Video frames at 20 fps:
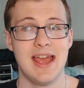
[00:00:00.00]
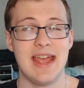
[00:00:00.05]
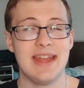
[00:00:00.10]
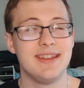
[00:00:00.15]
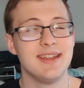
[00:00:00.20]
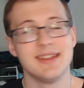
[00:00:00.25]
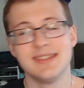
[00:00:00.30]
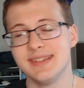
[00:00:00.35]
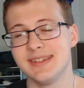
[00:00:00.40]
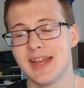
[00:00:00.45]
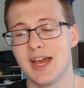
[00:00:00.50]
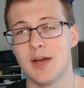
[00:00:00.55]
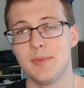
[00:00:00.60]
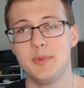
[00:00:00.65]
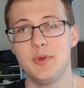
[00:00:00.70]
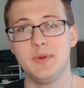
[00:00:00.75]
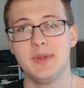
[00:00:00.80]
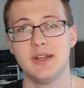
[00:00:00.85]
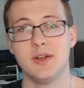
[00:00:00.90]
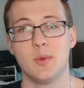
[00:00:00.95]
It doesn't
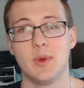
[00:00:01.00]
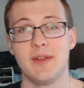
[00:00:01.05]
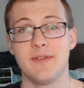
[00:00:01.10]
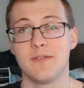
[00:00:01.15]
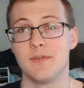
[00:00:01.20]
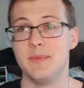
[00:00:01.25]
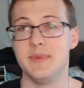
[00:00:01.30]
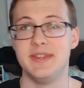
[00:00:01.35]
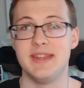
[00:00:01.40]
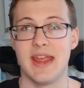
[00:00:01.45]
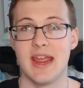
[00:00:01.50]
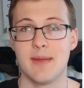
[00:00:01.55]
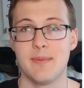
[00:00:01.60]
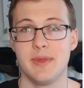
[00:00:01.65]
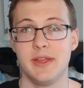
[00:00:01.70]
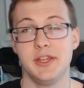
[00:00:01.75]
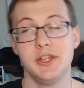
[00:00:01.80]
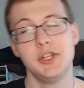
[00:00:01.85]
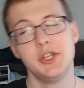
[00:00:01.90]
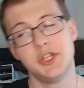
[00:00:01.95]
help you get away from
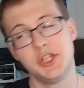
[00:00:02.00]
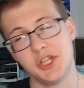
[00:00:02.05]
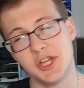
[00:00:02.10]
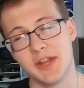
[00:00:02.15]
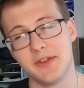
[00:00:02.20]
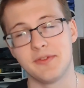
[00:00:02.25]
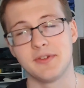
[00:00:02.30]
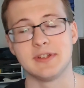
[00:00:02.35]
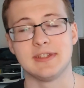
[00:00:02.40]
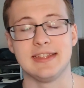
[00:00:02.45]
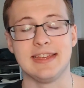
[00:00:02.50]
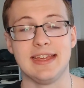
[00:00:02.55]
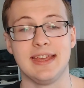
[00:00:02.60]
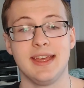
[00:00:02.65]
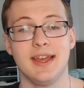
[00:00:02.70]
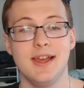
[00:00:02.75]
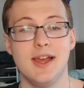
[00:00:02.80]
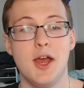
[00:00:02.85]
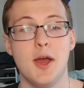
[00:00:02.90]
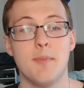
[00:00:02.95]
damage, generally,